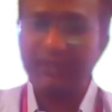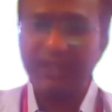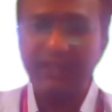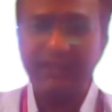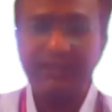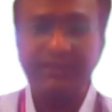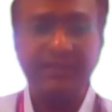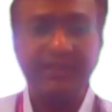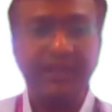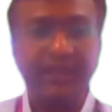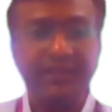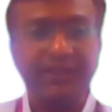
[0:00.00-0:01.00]
Energy
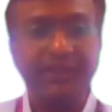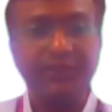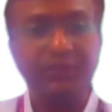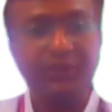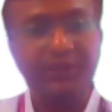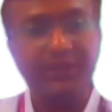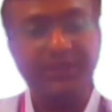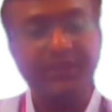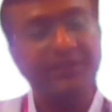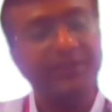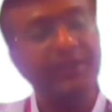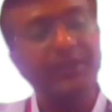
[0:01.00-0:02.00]
can increase or
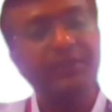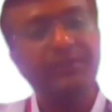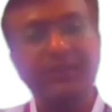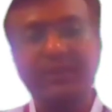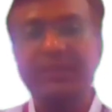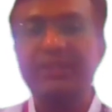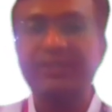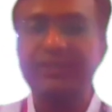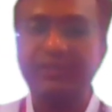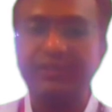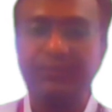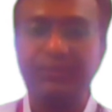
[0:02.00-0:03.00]
decrease within the
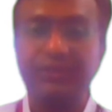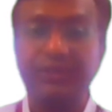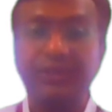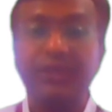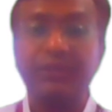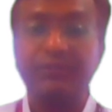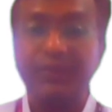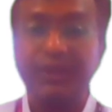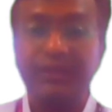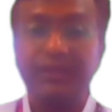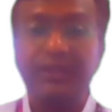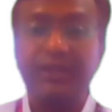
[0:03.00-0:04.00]
systems, but
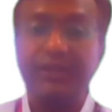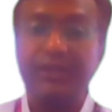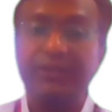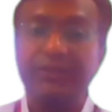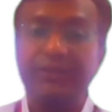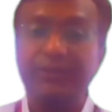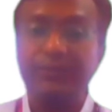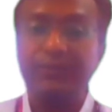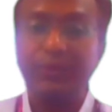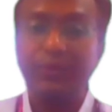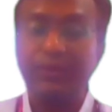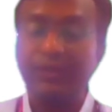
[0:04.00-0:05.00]
it
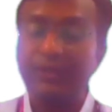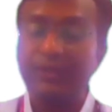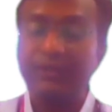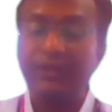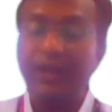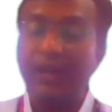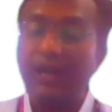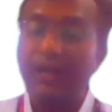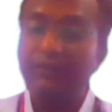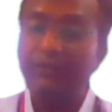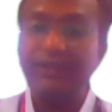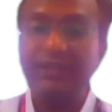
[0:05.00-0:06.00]
is
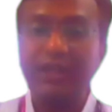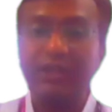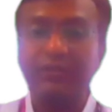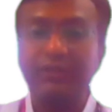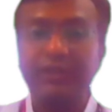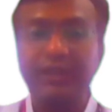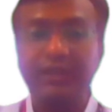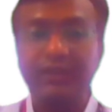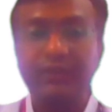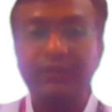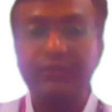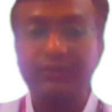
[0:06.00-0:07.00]
always accounted
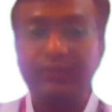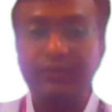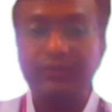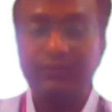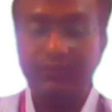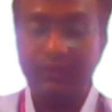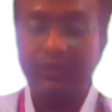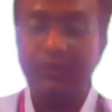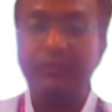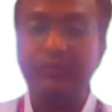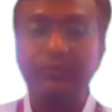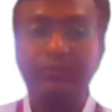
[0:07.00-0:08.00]

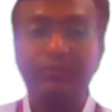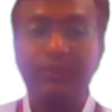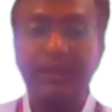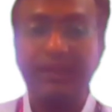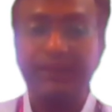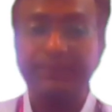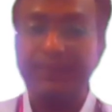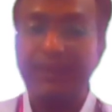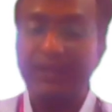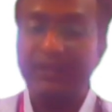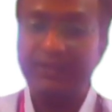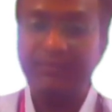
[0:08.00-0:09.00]
by
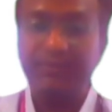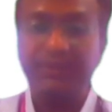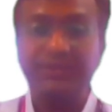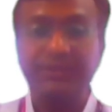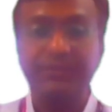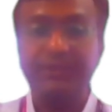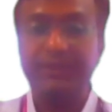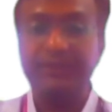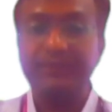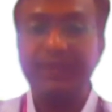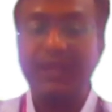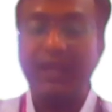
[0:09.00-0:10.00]
this principle,
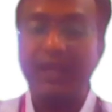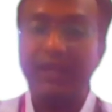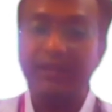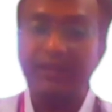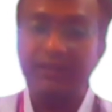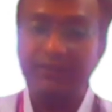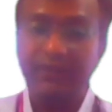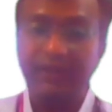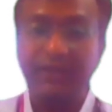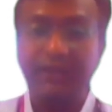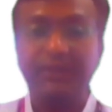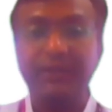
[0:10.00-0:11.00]
and it is
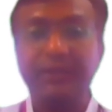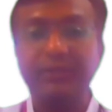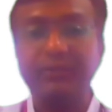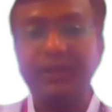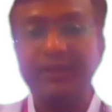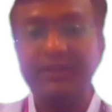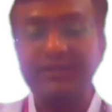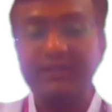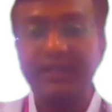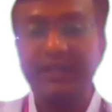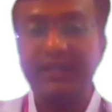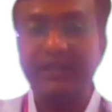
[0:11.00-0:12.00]
fundamental to
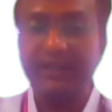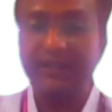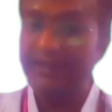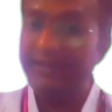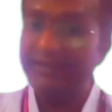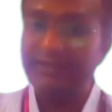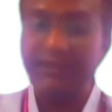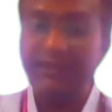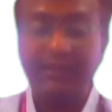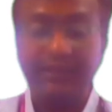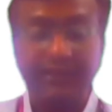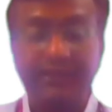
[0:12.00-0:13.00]
understand and analyze
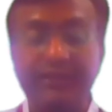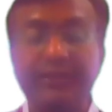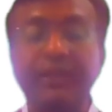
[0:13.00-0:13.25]
this